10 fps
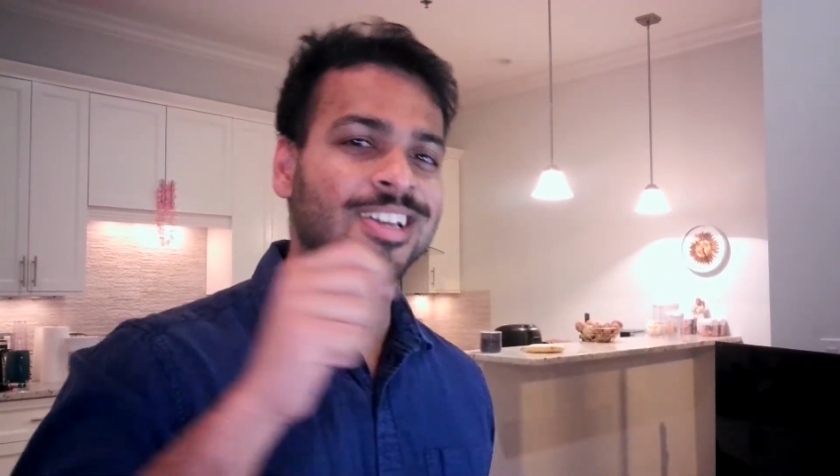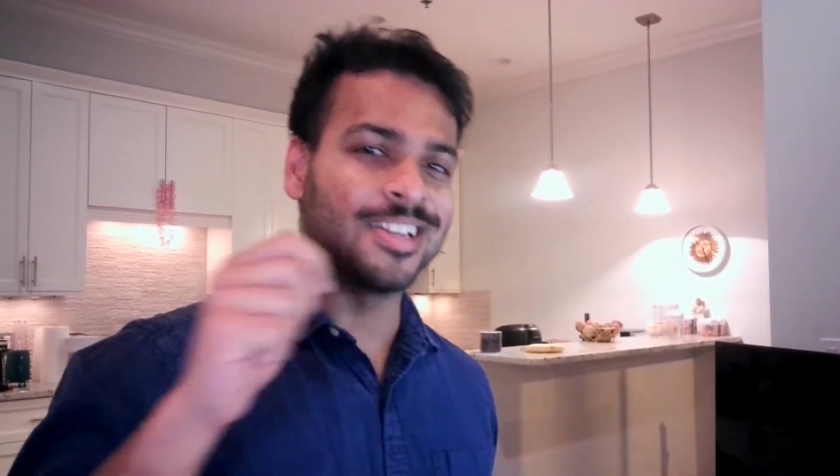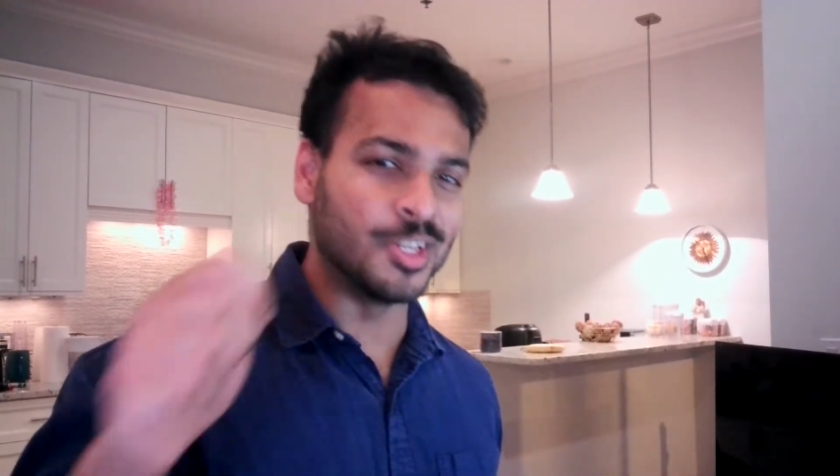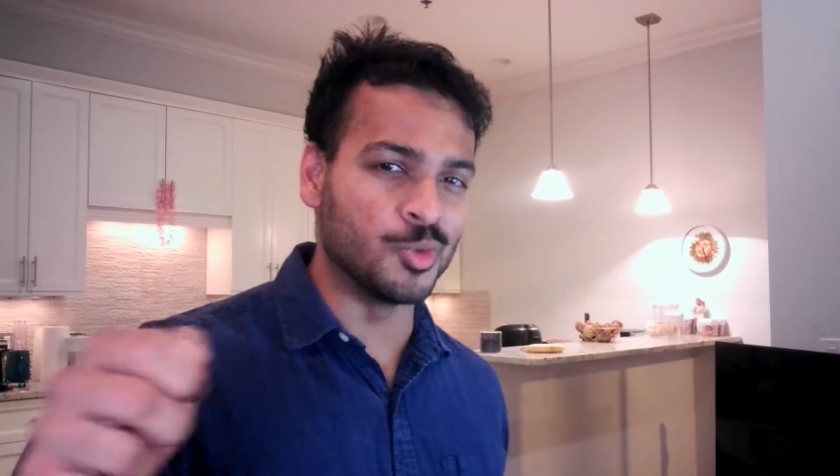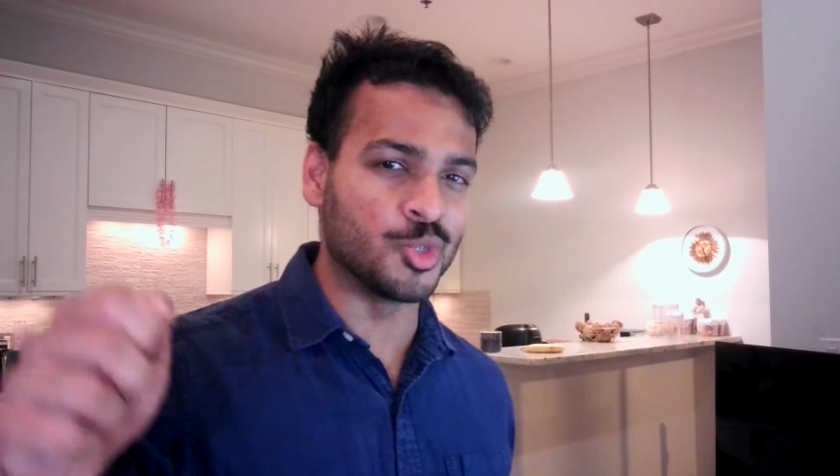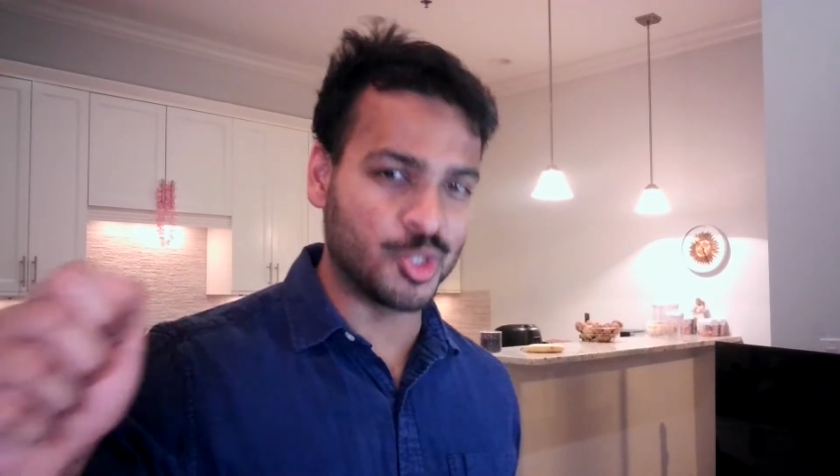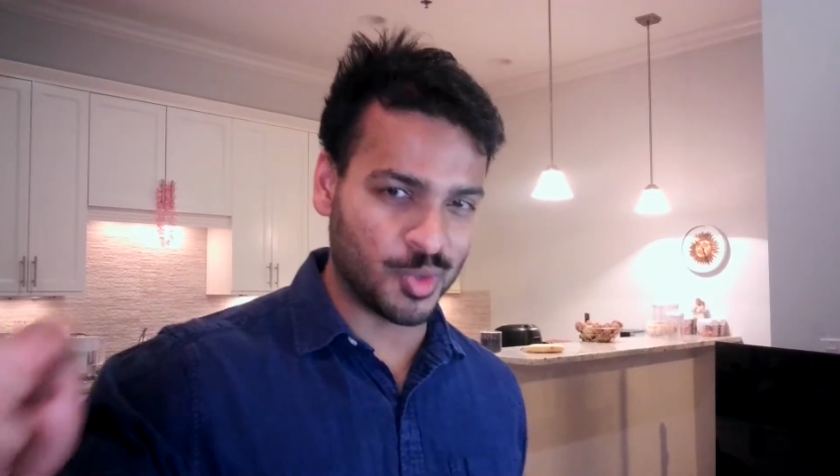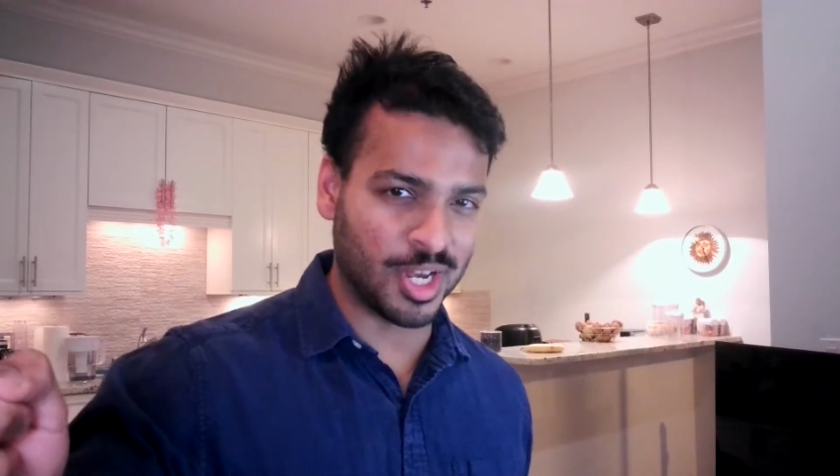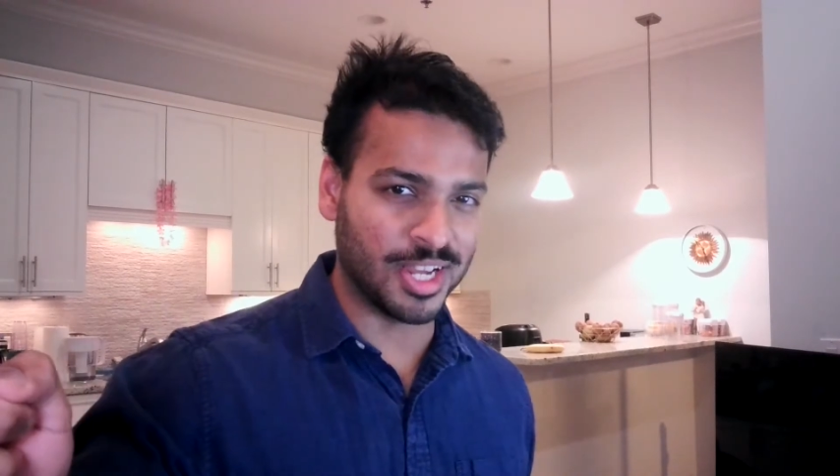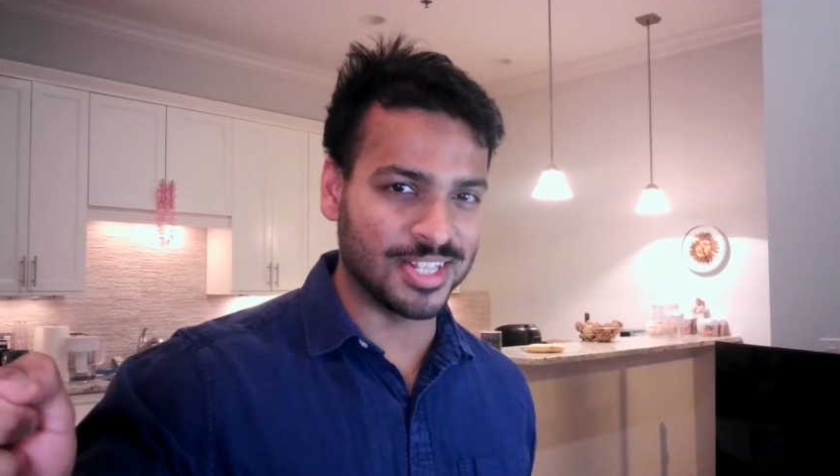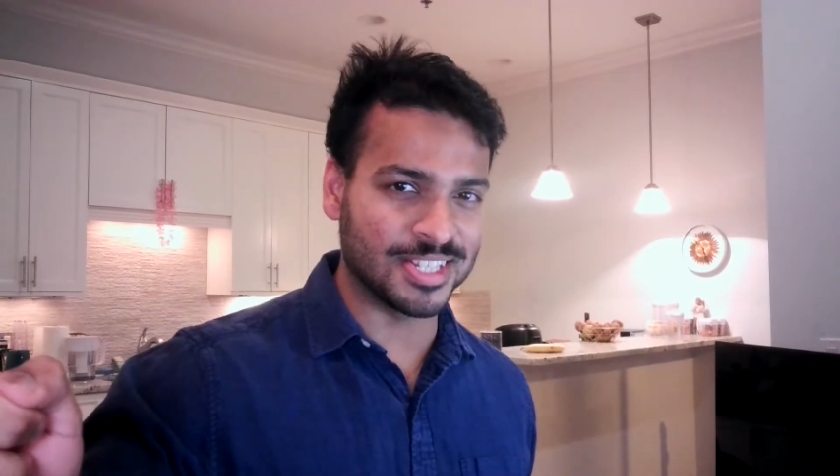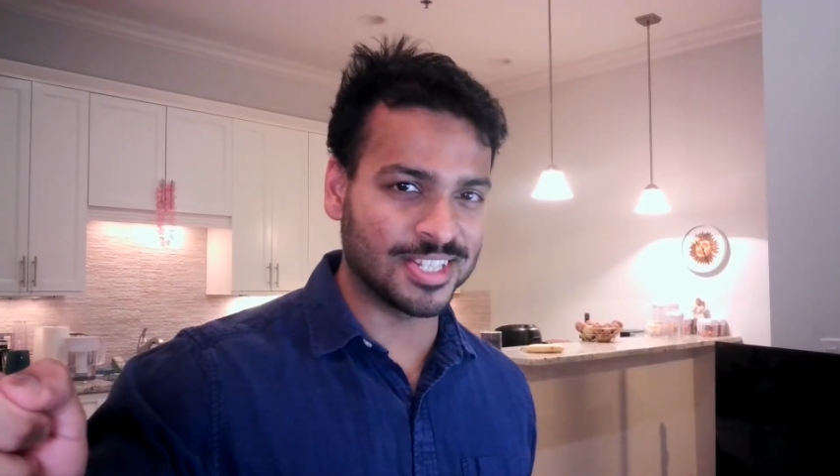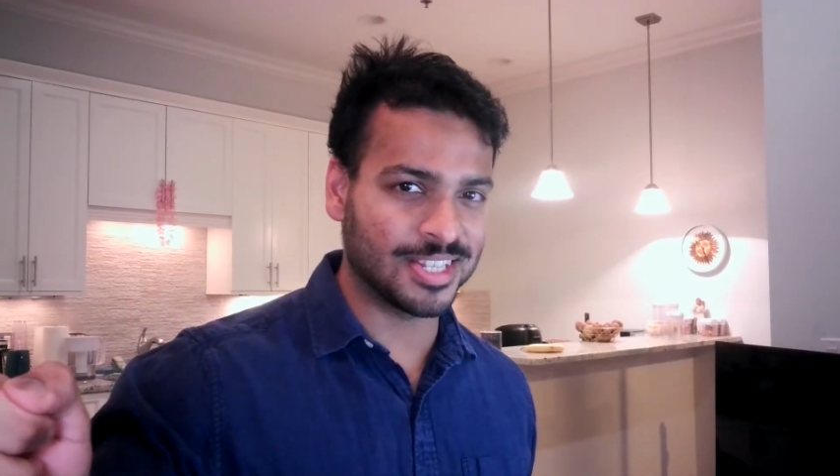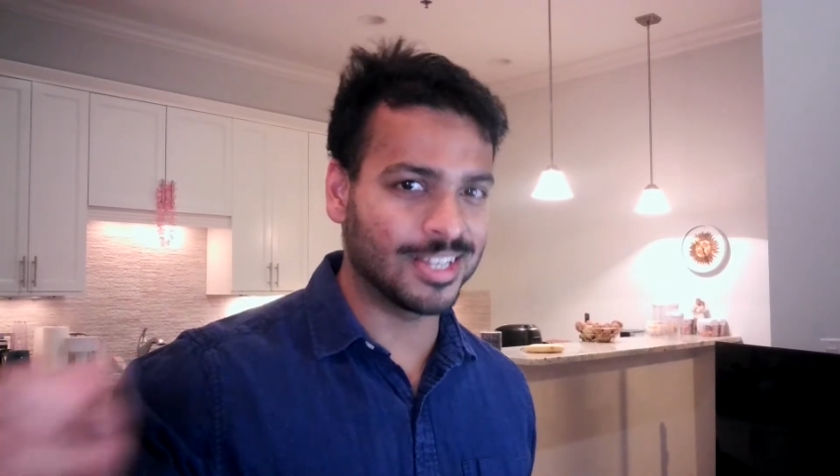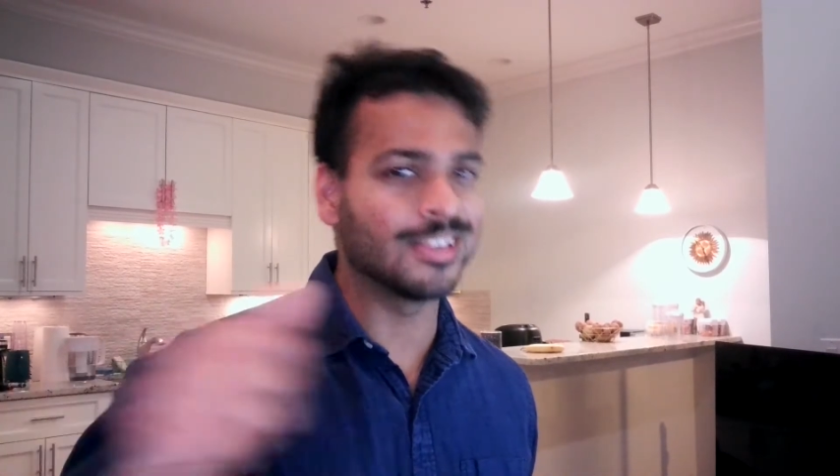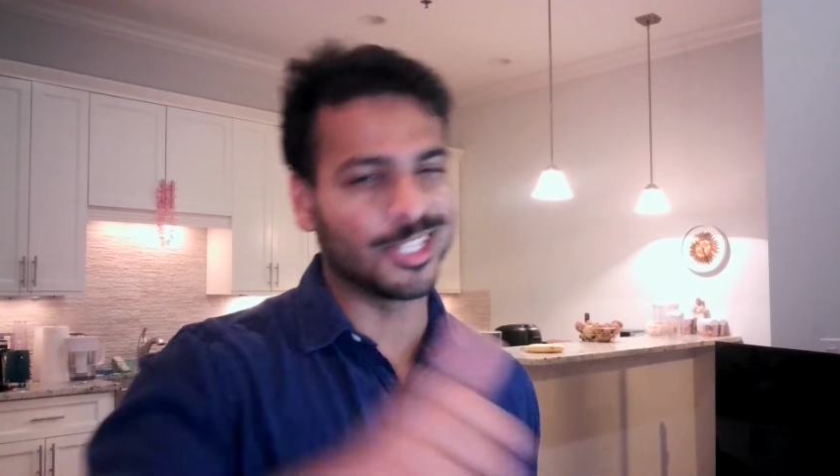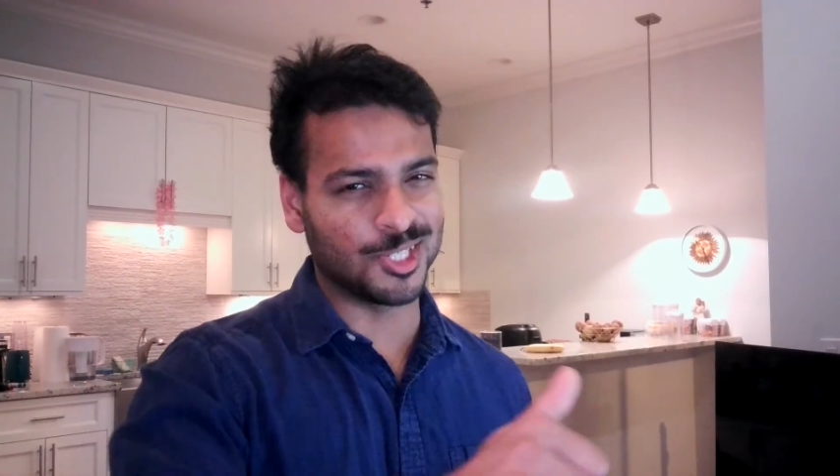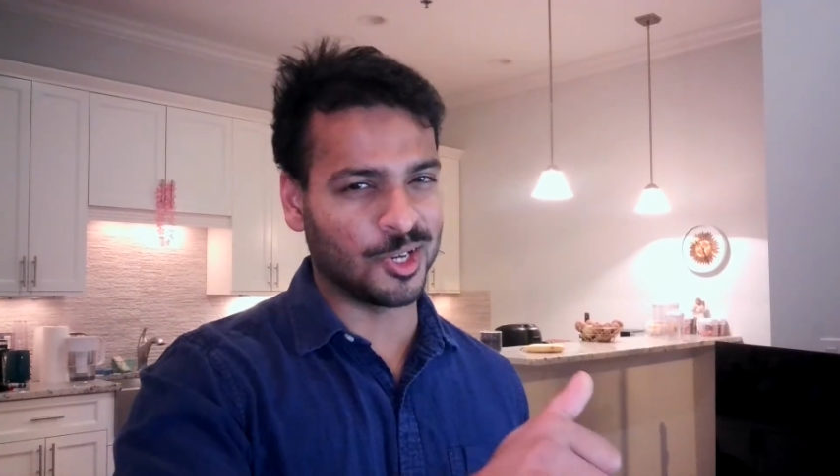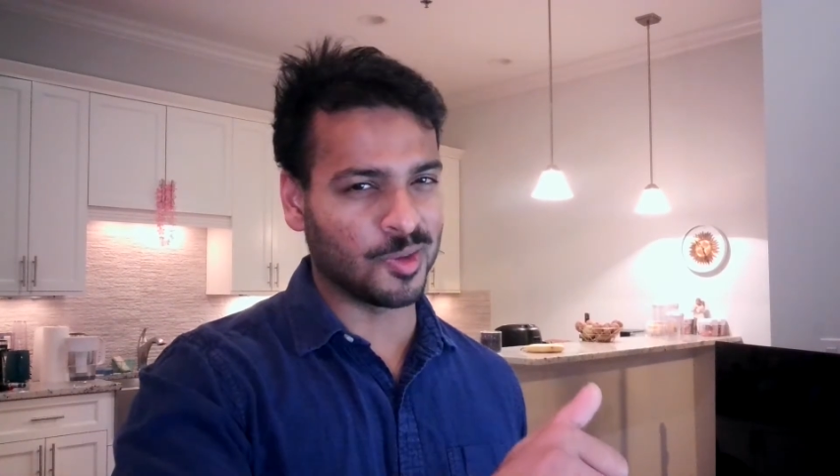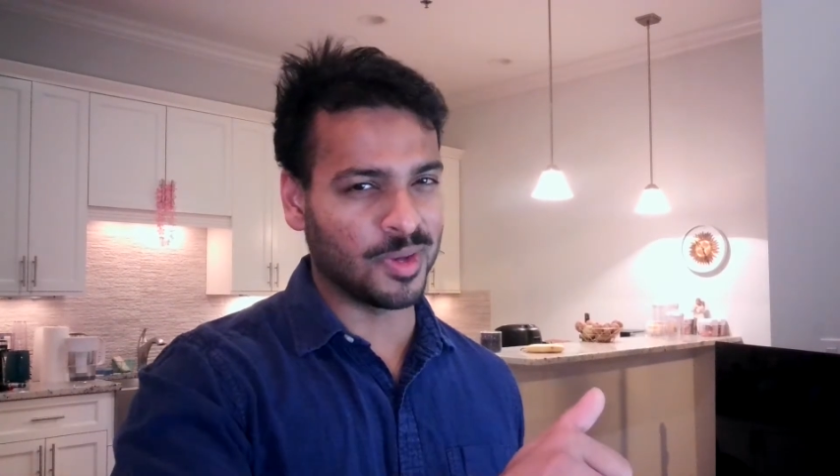new strides. Let's
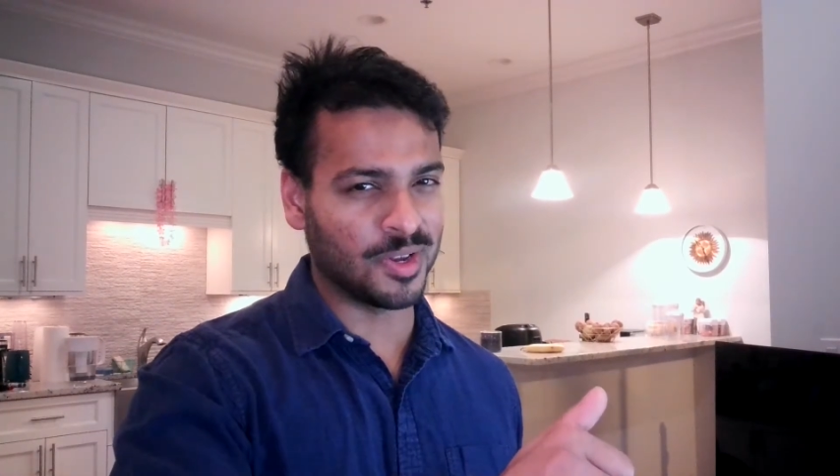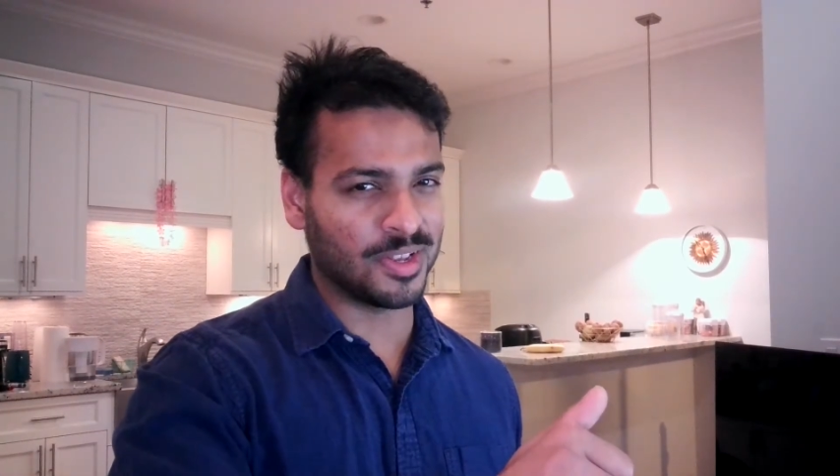talk about